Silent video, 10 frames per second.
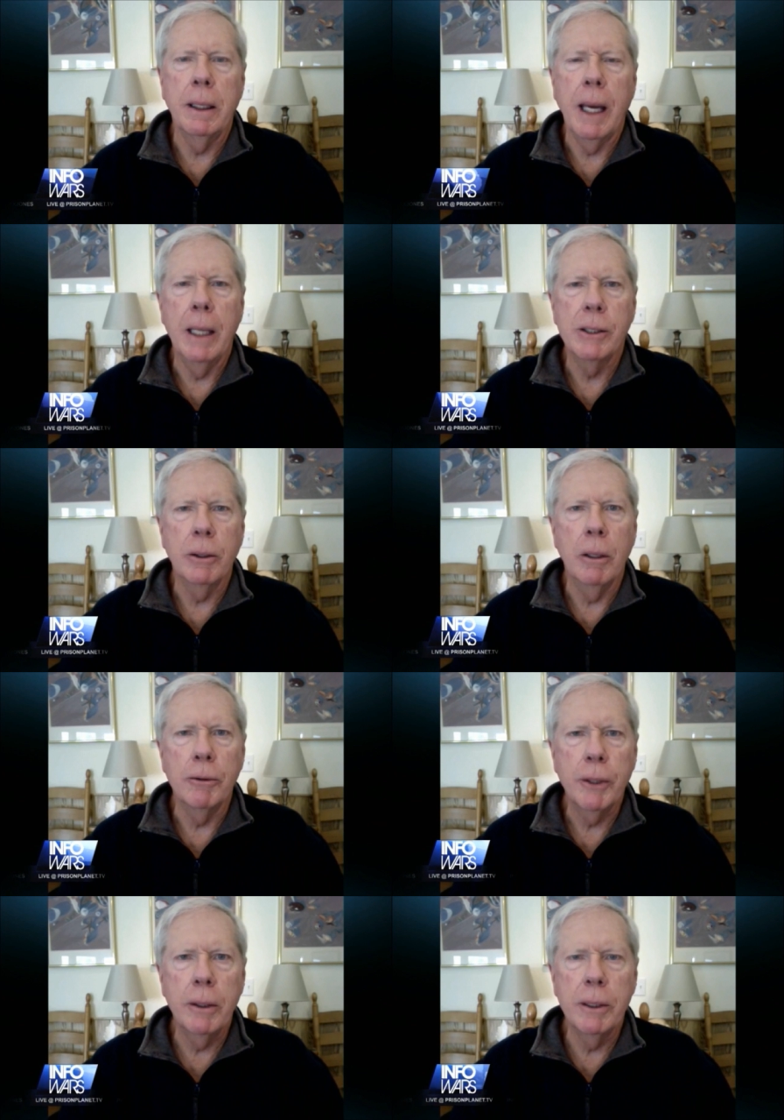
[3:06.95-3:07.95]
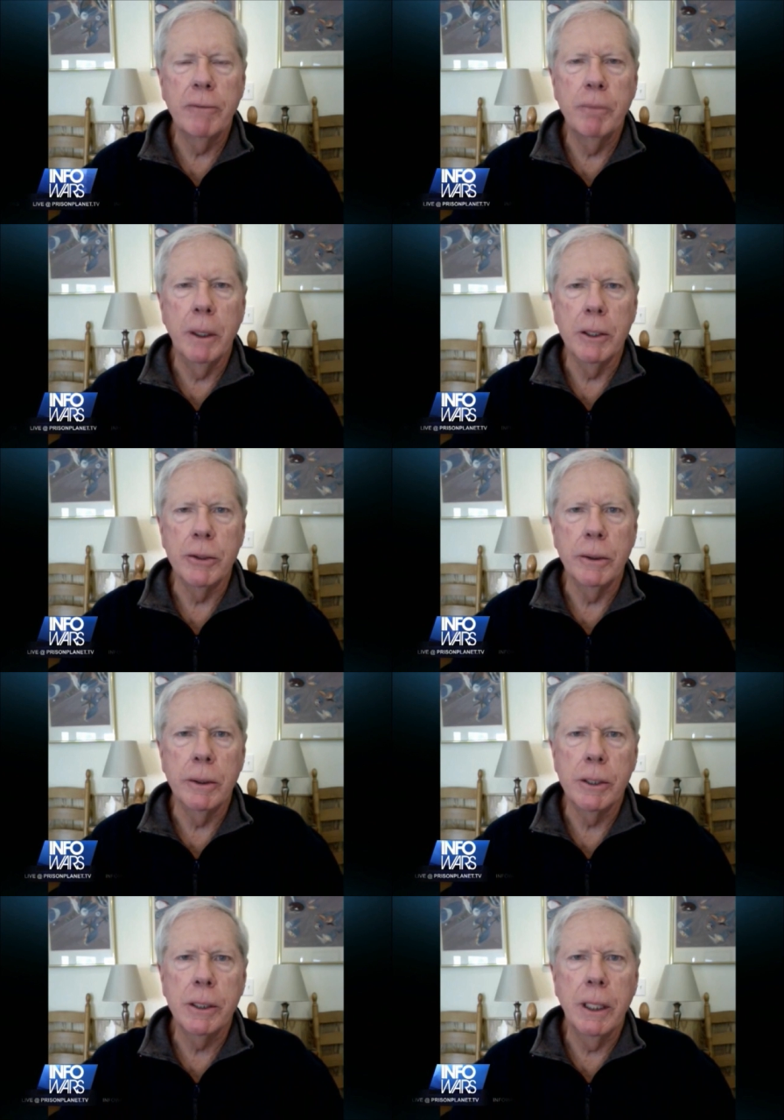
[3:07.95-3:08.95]
has an alternative measure.
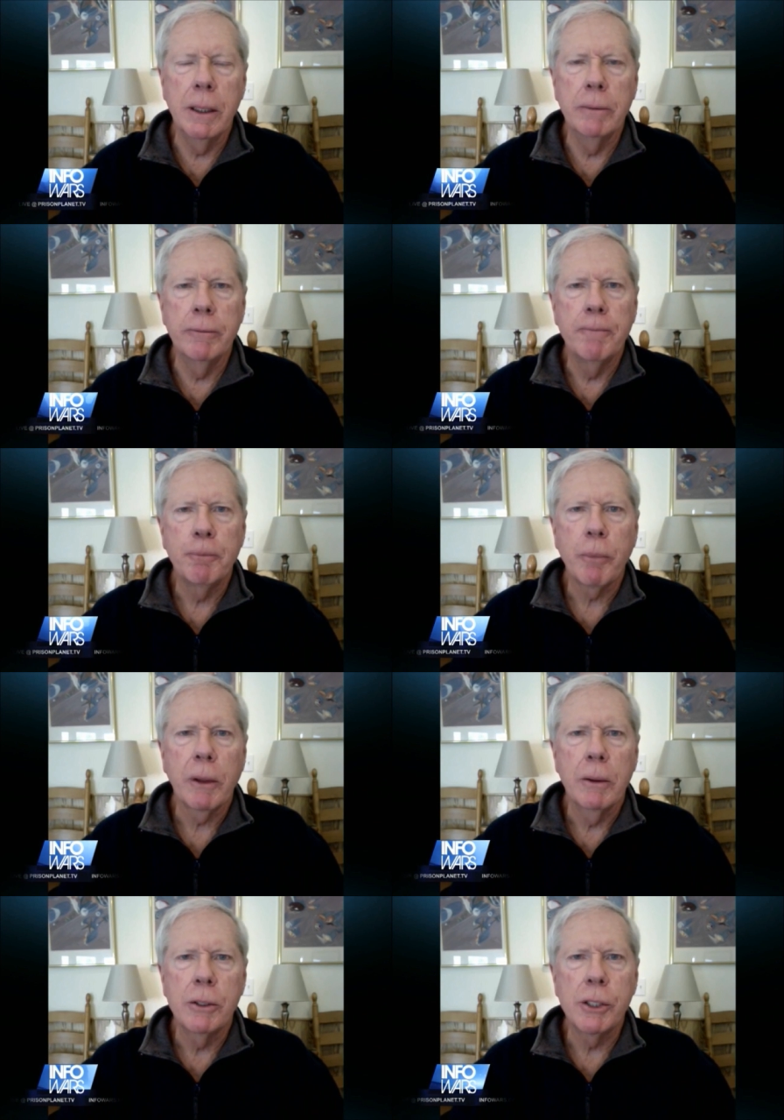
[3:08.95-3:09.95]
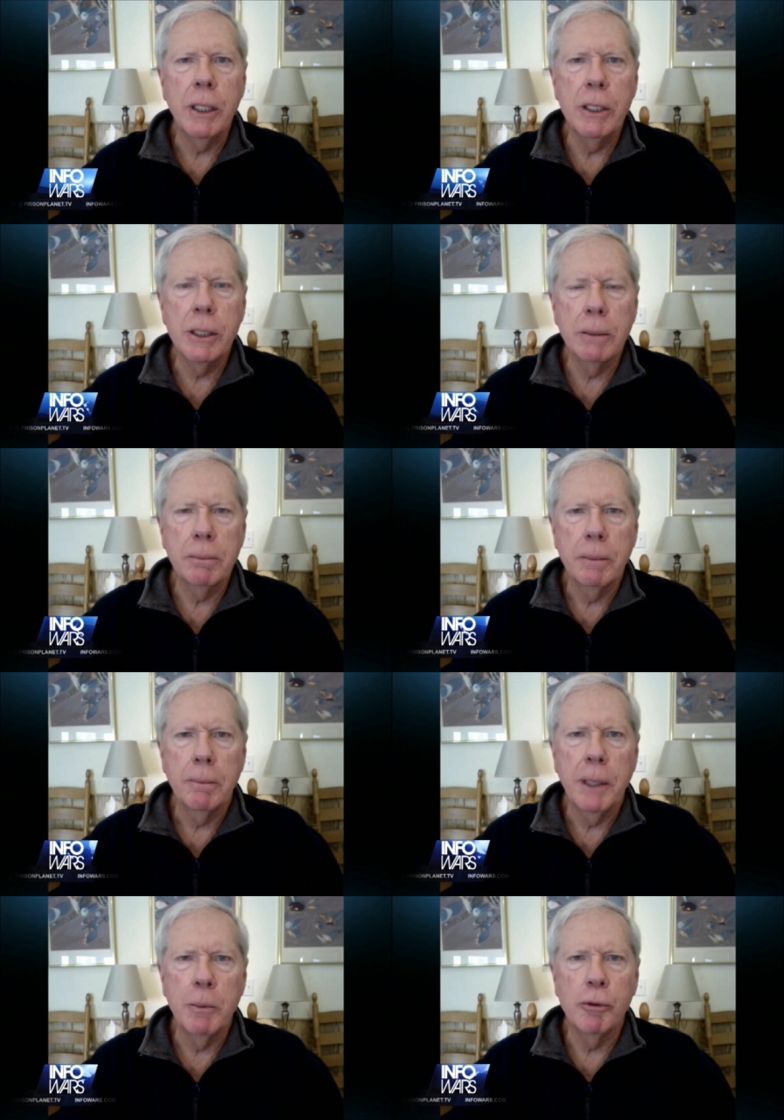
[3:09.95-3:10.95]
Instead of seizing
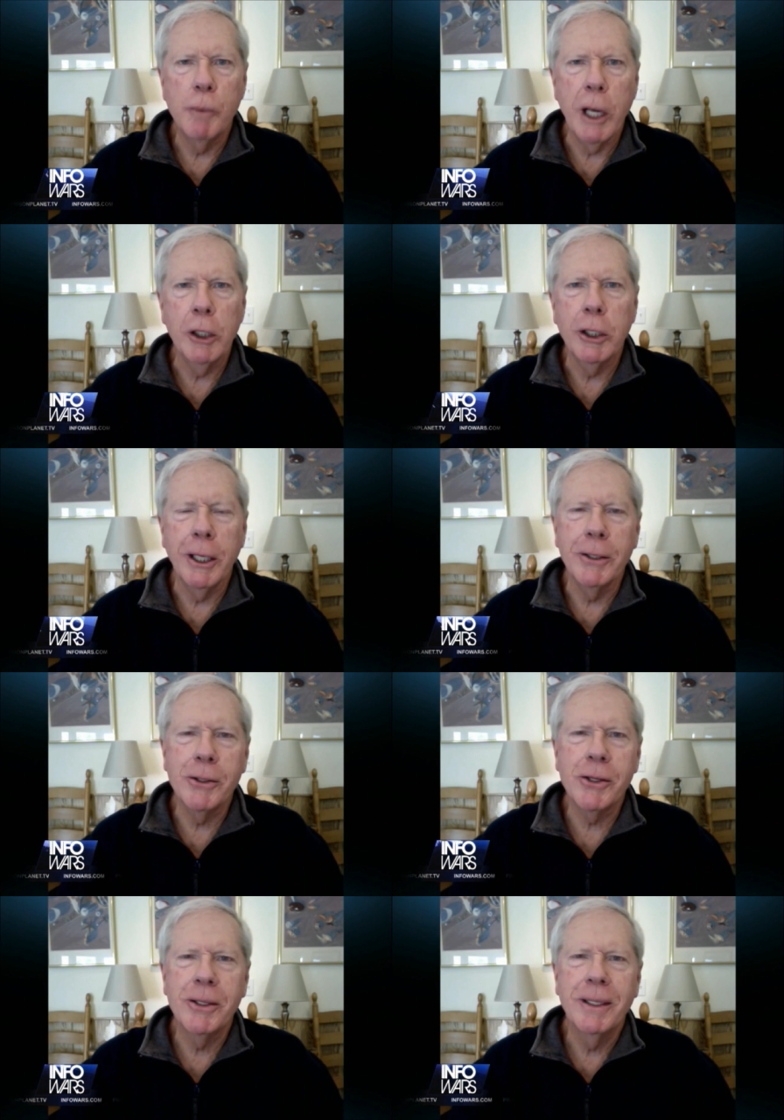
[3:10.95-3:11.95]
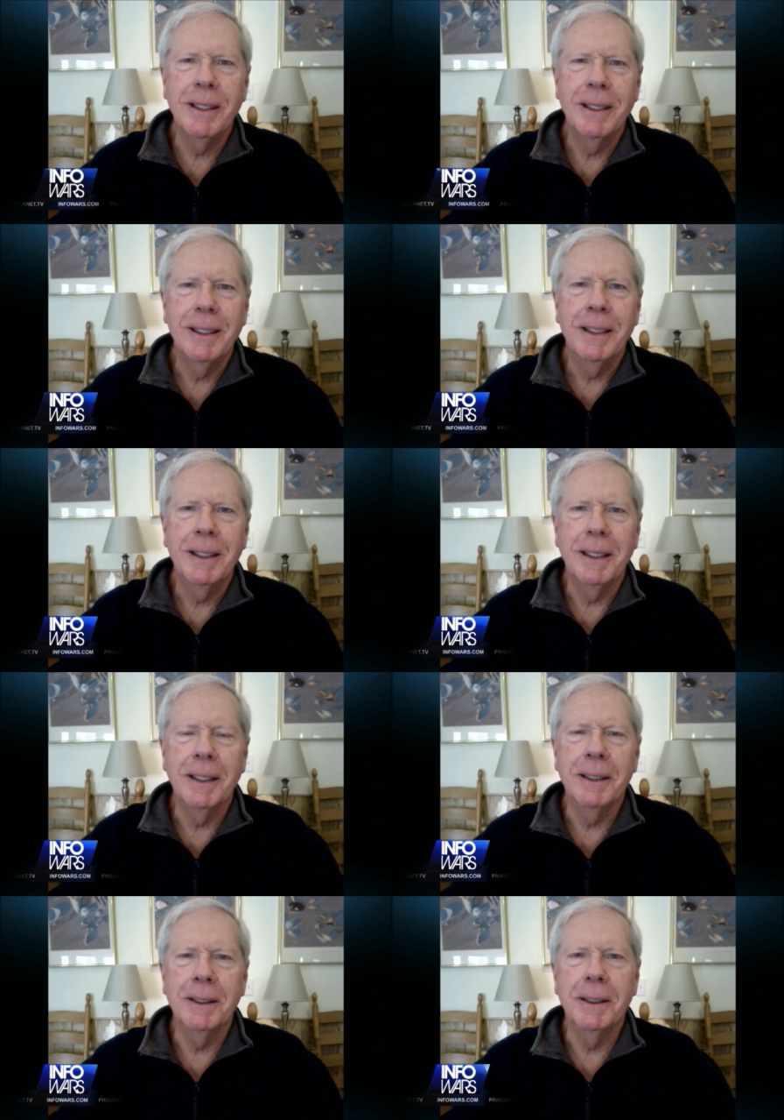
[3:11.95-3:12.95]
people's bank accounts,
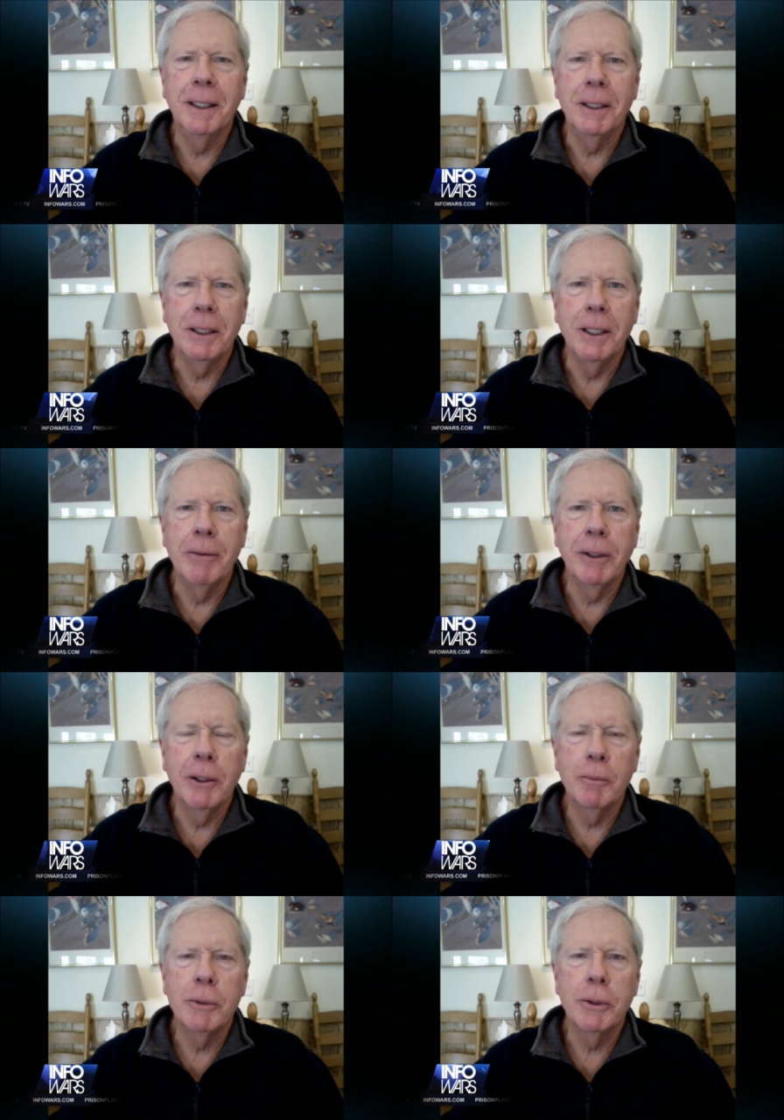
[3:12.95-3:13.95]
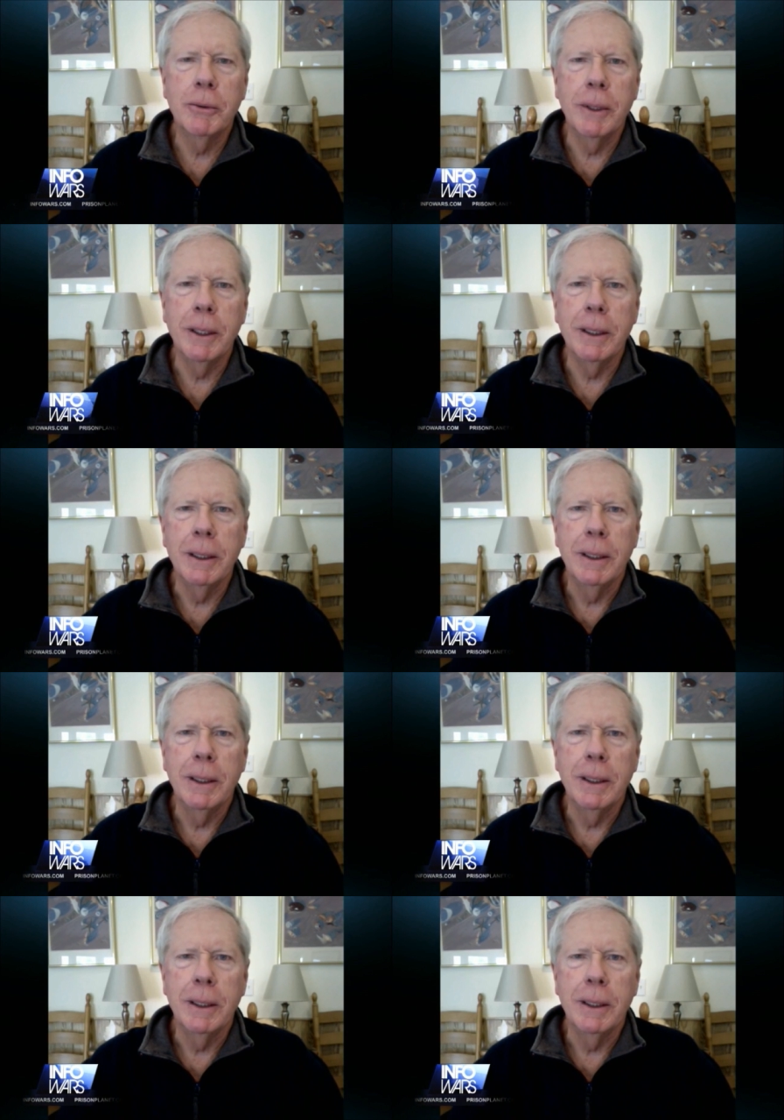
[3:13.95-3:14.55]
uh, and giving them to the